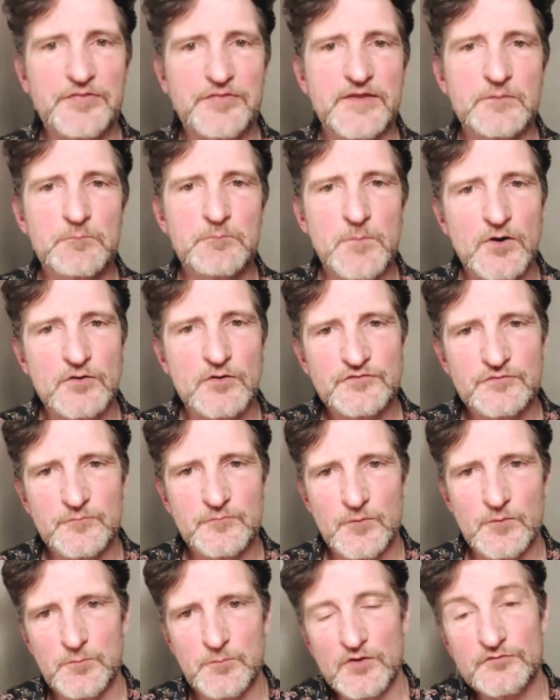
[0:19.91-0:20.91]
I think
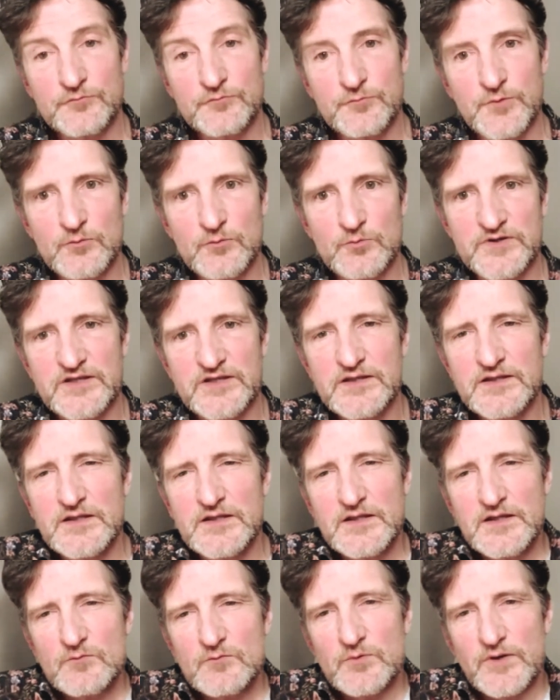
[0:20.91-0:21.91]
most where we
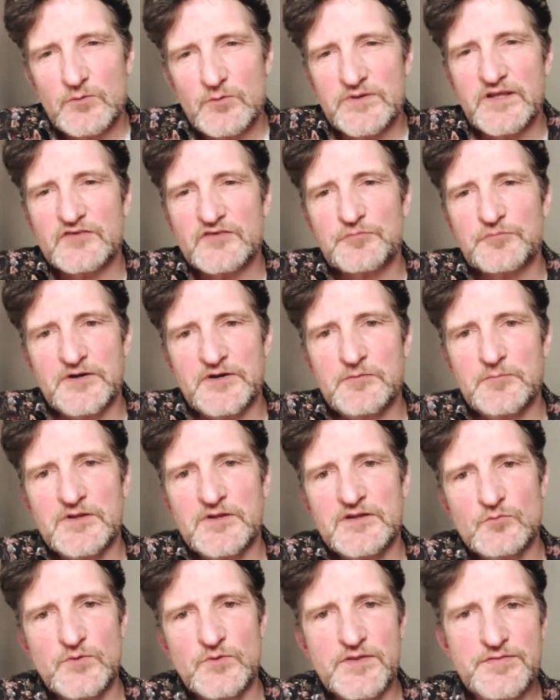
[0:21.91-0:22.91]

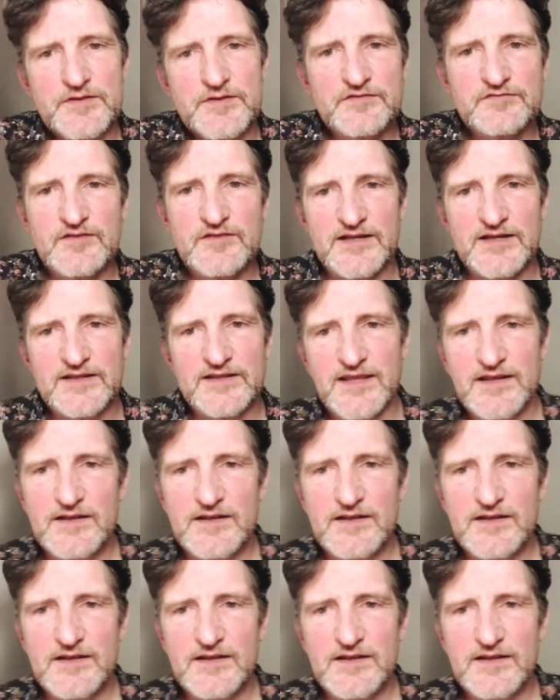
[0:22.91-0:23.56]
experimented with is like,